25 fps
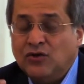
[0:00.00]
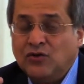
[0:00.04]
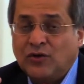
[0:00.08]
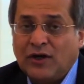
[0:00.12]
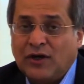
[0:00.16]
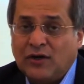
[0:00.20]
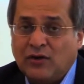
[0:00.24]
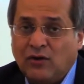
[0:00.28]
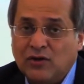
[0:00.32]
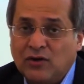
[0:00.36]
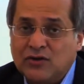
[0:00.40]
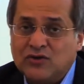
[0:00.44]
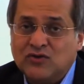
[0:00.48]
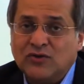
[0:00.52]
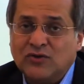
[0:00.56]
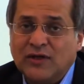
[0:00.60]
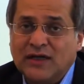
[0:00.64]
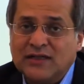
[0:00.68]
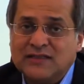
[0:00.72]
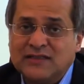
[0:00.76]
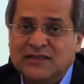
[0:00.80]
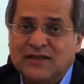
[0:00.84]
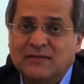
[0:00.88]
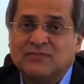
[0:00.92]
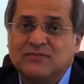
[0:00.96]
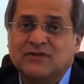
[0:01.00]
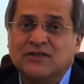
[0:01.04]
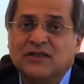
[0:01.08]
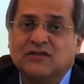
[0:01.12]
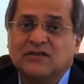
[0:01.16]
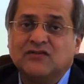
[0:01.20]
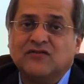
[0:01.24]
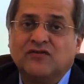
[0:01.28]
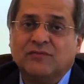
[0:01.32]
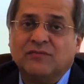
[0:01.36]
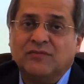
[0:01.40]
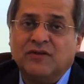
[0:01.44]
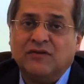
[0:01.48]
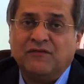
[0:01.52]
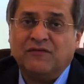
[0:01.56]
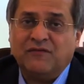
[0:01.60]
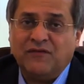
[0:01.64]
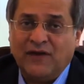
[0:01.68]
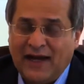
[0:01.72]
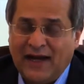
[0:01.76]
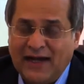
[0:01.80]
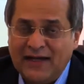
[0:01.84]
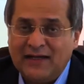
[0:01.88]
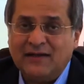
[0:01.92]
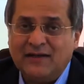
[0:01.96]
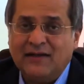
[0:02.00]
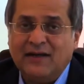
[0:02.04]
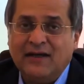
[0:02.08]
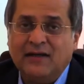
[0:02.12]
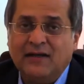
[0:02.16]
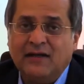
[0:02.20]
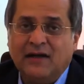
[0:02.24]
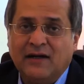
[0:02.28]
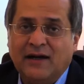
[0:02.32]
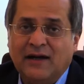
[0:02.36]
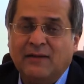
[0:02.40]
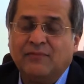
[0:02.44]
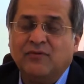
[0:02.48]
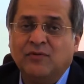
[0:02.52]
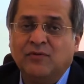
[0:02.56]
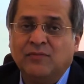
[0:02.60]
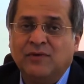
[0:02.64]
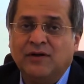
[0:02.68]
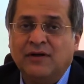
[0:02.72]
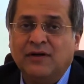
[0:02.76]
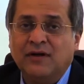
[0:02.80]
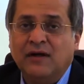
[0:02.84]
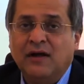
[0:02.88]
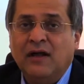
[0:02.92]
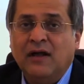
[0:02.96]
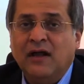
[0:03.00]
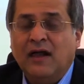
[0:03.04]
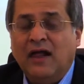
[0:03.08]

You can also get stem cells from the fat in our abdomen,